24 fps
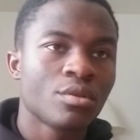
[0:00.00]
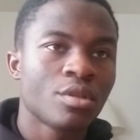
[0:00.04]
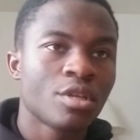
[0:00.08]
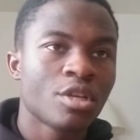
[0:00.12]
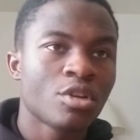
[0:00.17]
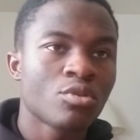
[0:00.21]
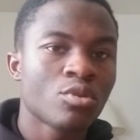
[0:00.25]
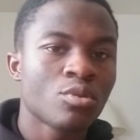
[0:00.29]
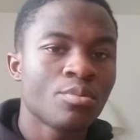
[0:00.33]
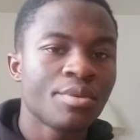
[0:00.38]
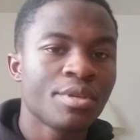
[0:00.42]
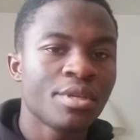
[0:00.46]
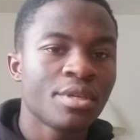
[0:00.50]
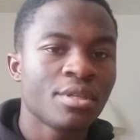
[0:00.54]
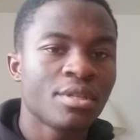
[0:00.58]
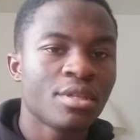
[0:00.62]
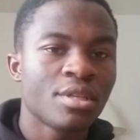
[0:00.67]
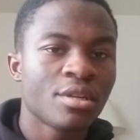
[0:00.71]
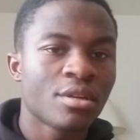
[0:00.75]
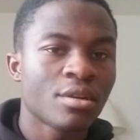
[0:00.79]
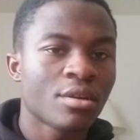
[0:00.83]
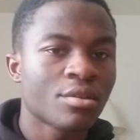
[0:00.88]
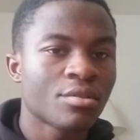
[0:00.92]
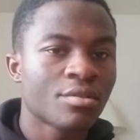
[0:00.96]
There will be,
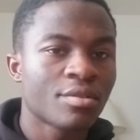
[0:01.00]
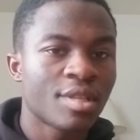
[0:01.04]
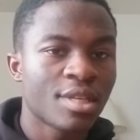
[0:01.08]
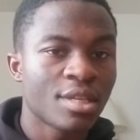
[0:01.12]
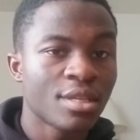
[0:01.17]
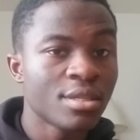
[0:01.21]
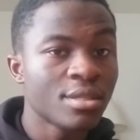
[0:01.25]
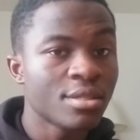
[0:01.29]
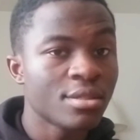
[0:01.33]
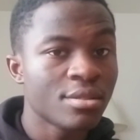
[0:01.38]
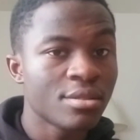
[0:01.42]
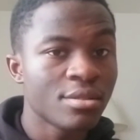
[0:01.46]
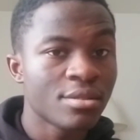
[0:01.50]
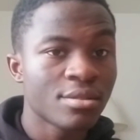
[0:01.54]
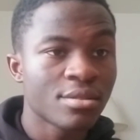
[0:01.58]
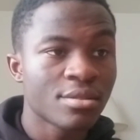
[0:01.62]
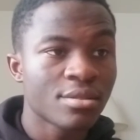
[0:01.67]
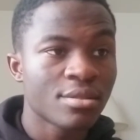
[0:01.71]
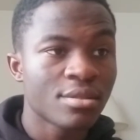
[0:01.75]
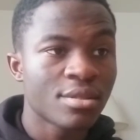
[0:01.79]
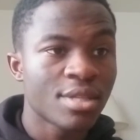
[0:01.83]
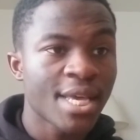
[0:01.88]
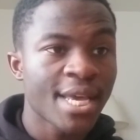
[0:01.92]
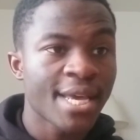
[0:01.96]
there are things
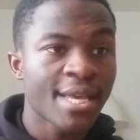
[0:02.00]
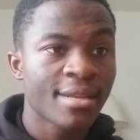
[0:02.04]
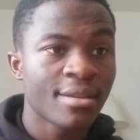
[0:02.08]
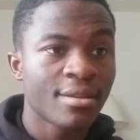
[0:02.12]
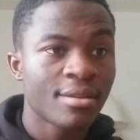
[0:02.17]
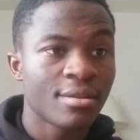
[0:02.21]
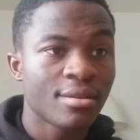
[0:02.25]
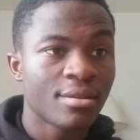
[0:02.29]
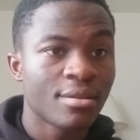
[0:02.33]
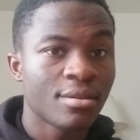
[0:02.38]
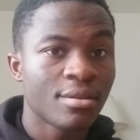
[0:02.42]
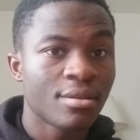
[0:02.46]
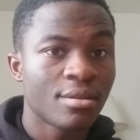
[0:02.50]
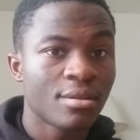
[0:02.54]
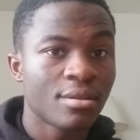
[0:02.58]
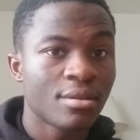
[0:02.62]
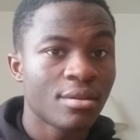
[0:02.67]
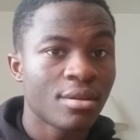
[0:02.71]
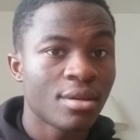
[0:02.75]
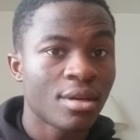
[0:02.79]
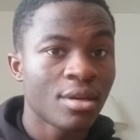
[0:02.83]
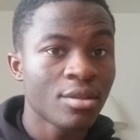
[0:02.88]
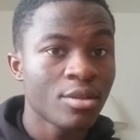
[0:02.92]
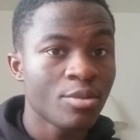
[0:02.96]
that
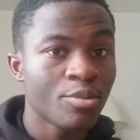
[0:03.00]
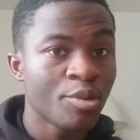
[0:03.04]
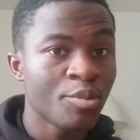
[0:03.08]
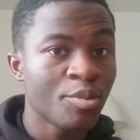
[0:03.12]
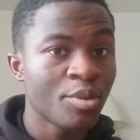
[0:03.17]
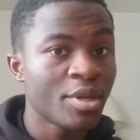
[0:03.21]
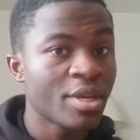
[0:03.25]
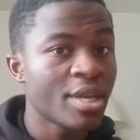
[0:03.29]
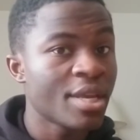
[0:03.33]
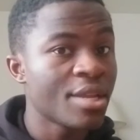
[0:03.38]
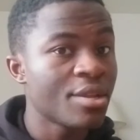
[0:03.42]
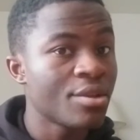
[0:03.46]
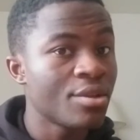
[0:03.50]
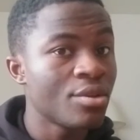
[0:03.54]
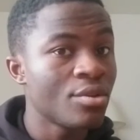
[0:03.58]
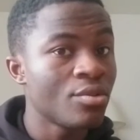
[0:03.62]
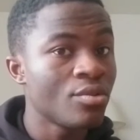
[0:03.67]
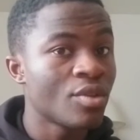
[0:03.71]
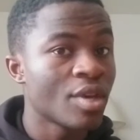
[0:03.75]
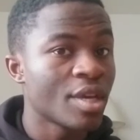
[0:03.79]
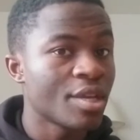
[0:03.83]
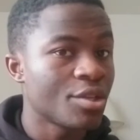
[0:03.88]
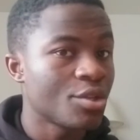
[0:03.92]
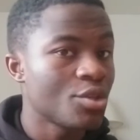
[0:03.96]
other people can do
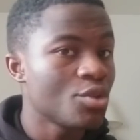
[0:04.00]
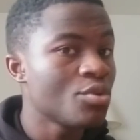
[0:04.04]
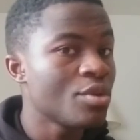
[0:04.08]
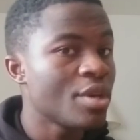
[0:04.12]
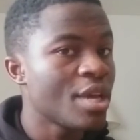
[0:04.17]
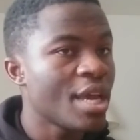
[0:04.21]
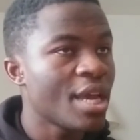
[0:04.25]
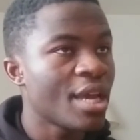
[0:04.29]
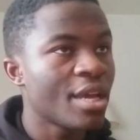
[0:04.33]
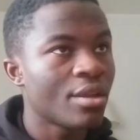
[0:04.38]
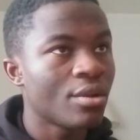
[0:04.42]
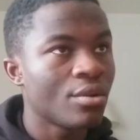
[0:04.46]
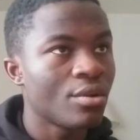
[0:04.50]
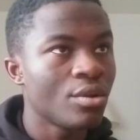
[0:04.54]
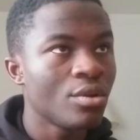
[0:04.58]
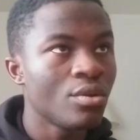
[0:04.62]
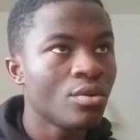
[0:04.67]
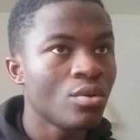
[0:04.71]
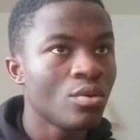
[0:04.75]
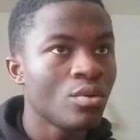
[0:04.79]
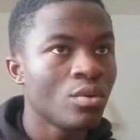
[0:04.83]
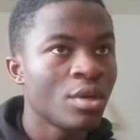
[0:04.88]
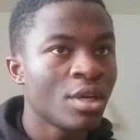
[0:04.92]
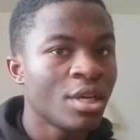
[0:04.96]
that you can't do,
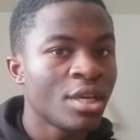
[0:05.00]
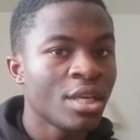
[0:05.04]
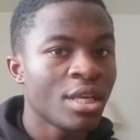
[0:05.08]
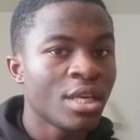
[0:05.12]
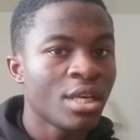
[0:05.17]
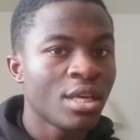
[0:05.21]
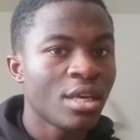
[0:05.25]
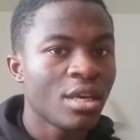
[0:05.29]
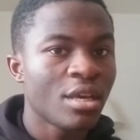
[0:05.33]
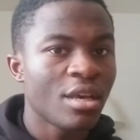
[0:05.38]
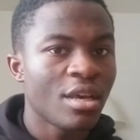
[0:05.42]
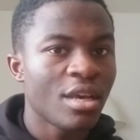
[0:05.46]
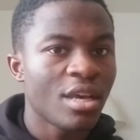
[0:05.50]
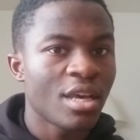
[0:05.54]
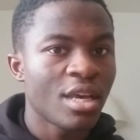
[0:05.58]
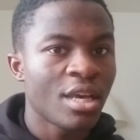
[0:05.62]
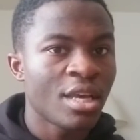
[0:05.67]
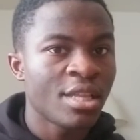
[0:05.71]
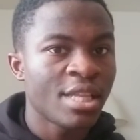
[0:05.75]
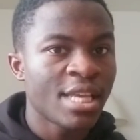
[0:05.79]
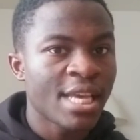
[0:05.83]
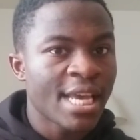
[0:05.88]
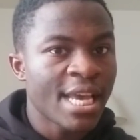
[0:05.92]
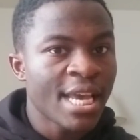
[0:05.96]

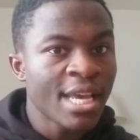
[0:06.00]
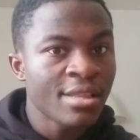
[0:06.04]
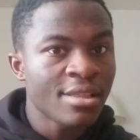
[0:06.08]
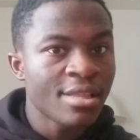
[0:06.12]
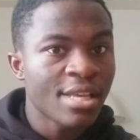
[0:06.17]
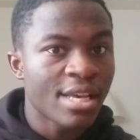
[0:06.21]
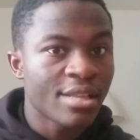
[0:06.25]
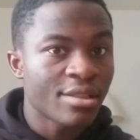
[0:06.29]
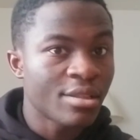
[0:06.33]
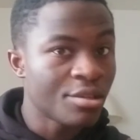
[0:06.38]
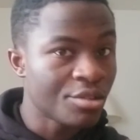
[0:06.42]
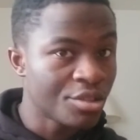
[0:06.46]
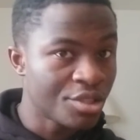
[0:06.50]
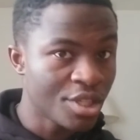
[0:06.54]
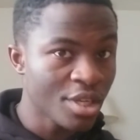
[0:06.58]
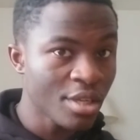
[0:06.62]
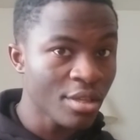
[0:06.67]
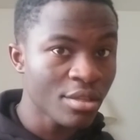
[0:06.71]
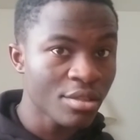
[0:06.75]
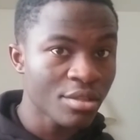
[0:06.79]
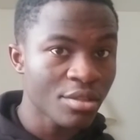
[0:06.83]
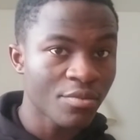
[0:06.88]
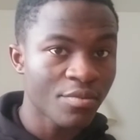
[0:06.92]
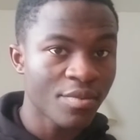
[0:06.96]
and they hate that. They're
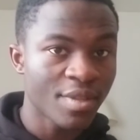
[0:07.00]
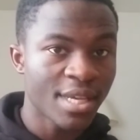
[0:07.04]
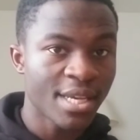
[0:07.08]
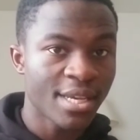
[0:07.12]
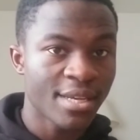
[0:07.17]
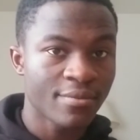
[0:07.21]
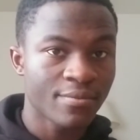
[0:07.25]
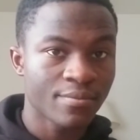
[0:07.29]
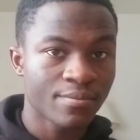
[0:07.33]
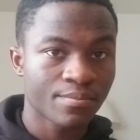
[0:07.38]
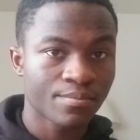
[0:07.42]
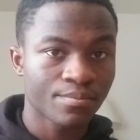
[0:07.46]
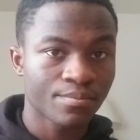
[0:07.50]
jealous of that.